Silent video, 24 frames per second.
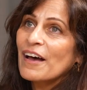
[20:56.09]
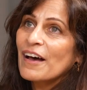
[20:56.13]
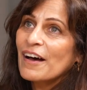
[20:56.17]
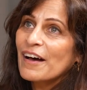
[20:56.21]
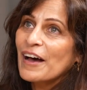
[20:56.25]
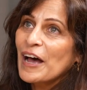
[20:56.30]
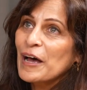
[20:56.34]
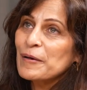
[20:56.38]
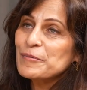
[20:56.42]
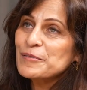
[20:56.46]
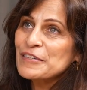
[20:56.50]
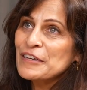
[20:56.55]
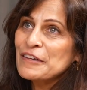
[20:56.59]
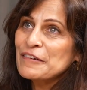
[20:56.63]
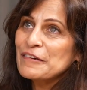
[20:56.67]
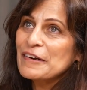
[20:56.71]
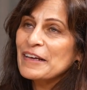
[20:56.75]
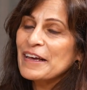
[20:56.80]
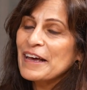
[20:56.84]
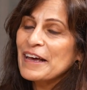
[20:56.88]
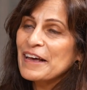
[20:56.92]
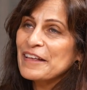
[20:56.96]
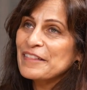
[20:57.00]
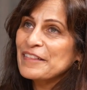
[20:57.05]

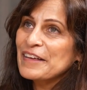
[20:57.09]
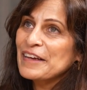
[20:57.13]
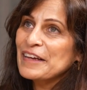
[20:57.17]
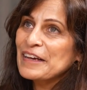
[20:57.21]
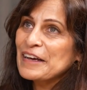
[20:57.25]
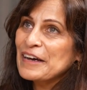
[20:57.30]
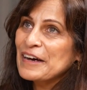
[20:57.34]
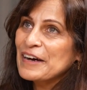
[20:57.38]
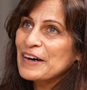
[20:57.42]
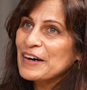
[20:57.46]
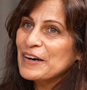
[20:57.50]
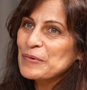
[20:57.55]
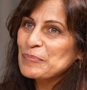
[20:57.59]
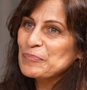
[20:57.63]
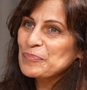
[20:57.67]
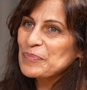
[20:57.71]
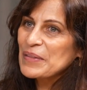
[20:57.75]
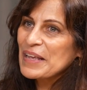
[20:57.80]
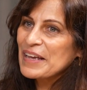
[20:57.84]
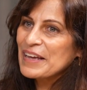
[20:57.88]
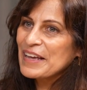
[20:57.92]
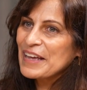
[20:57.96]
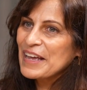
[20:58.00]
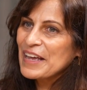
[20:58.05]
Absolutely. I think
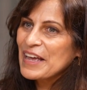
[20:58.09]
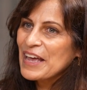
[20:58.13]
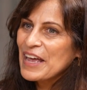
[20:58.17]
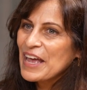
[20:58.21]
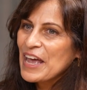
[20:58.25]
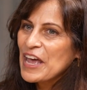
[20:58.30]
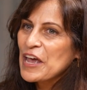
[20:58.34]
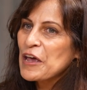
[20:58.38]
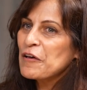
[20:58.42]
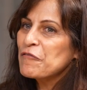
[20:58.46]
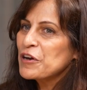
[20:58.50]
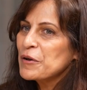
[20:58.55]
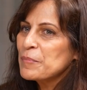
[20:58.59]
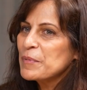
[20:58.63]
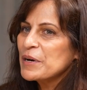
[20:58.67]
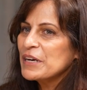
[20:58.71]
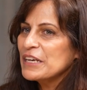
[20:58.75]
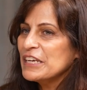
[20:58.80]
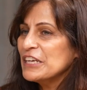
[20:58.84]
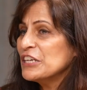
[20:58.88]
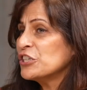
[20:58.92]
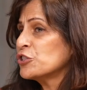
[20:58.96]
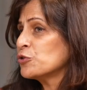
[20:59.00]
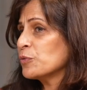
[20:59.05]
everybody,
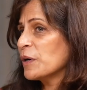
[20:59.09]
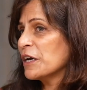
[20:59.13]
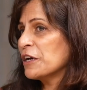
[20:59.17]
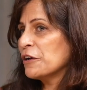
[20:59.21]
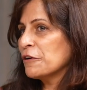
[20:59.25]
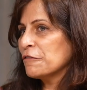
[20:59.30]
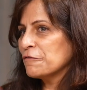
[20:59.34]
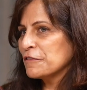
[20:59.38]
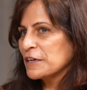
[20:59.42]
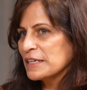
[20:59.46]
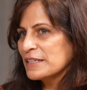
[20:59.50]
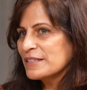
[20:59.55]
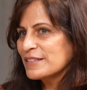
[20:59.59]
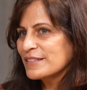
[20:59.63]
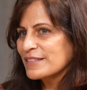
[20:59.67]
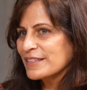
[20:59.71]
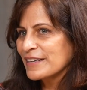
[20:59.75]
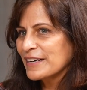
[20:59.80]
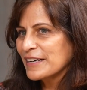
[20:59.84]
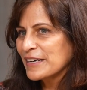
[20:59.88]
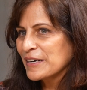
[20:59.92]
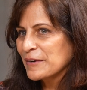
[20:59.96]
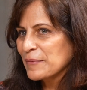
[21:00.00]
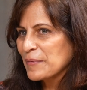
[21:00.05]
each one of us
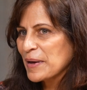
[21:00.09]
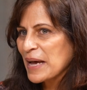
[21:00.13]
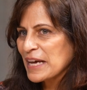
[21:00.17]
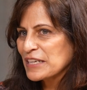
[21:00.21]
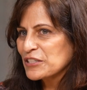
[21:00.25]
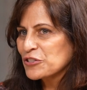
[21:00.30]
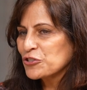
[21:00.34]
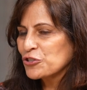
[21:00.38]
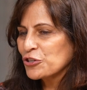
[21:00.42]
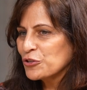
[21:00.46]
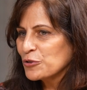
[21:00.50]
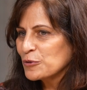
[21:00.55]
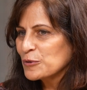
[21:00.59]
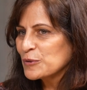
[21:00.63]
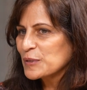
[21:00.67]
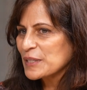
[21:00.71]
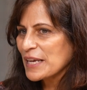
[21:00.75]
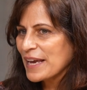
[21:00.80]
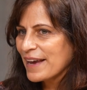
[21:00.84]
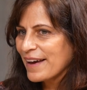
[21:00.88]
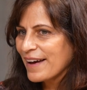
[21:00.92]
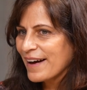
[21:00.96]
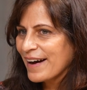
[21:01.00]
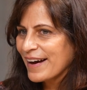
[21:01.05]
has to use
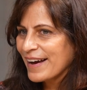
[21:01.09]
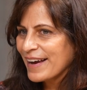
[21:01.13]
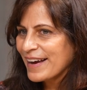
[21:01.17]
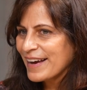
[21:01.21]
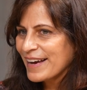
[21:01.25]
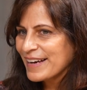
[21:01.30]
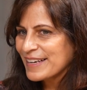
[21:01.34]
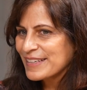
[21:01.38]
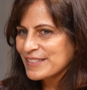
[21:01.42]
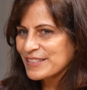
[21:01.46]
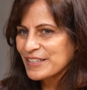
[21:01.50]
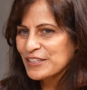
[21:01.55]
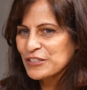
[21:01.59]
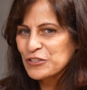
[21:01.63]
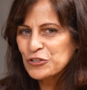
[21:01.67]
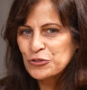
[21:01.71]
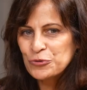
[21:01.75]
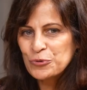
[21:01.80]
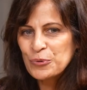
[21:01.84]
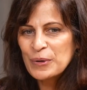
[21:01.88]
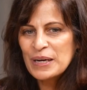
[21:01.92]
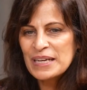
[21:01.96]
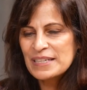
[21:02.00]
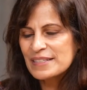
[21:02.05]
AI as a
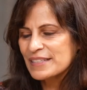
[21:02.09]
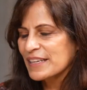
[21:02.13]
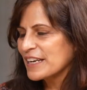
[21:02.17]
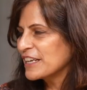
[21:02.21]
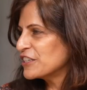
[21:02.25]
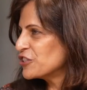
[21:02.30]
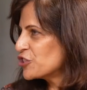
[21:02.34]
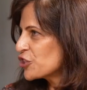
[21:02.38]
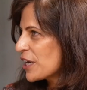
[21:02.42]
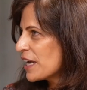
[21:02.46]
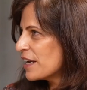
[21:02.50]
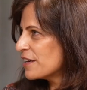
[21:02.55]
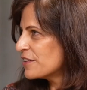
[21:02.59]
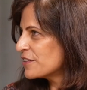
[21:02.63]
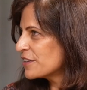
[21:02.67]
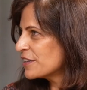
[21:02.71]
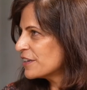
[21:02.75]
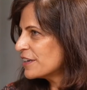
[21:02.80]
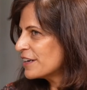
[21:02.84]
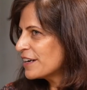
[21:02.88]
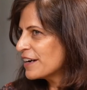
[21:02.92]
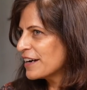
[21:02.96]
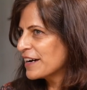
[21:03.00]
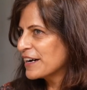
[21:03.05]
tool, as an
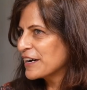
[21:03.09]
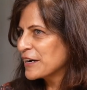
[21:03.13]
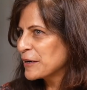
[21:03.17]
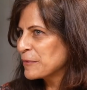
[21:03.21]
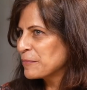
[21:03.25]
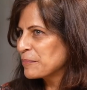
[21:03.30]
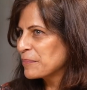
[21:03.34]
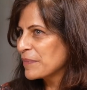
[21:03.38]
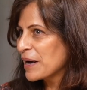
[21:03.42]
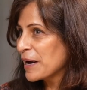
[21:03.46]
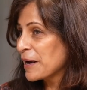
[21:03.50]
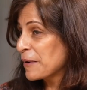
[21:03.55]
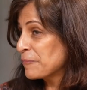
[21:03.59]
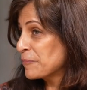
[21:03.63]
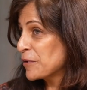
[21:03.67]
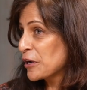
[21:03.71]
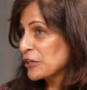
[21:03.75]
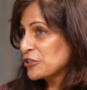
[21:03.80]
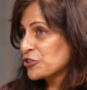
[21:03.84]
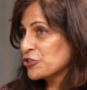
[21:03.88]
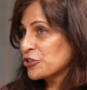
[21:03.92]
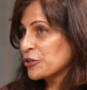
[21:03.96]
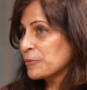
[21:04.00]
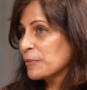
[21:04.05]
educator. I'm
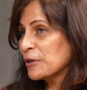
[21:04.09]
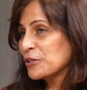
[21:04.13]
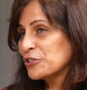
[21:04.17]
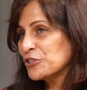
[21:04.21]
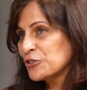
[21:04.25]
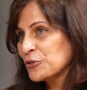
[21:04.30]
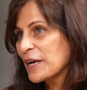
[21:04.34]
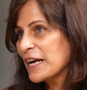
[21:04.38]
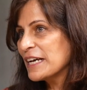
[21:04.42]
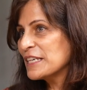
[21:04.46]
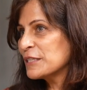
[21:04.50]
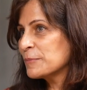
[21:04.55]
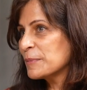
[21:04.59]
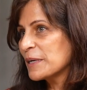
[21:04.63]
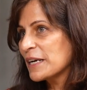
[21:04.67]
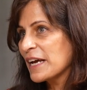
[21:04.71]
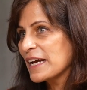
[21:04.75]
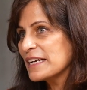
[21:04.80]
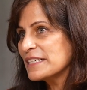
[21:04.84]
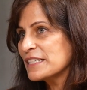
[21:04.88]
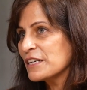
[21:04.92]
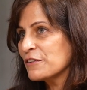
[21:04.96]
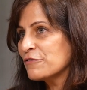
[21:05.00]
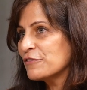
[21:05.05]
not sure about you guys, but
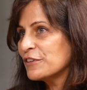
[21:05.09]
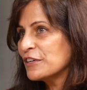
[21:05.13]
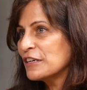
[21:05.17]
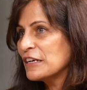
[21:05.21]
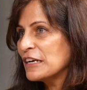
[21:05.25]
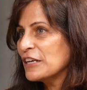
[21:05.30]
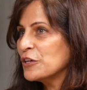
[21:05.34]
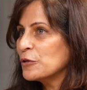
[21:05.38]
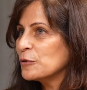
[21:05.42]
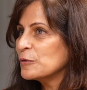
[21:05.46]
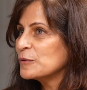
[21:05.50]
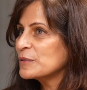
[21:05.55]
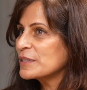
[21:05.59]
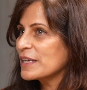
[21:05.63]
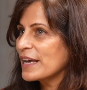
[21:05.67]
I definitely use